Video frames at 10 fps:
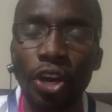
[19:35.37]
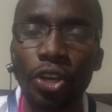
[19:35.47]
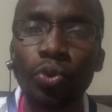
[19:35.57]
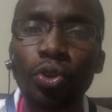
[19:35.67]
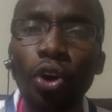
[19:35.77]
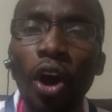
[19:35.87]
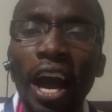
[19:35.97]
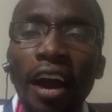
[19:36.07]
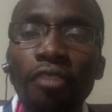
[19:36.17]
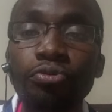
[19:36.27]
you don't
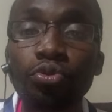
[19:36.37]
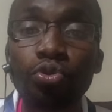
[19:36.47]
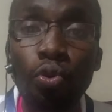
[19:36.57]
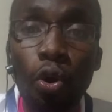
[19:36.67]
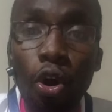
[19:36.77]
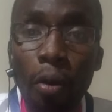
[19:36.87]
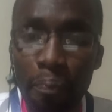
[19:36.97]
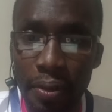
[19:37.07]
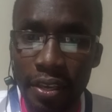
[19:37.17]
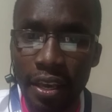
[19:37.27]
have to
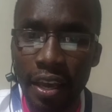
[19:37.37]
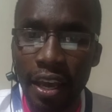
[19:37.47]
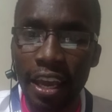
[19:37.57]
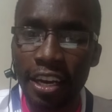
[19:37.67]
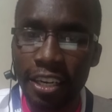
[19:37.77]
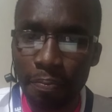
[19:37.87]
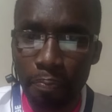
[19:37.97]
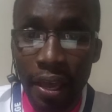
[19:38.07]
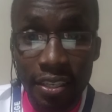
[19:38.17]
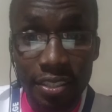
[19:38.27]
copy and
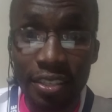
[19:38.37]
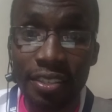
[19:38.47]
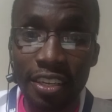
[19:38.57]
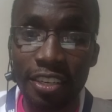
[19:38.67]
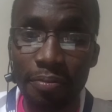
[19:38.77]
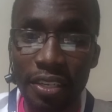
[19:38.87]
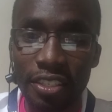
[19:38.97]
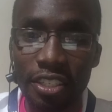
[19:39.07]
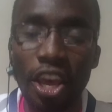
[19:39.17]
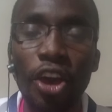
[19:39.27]
paste
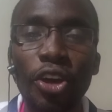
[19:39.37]
statements.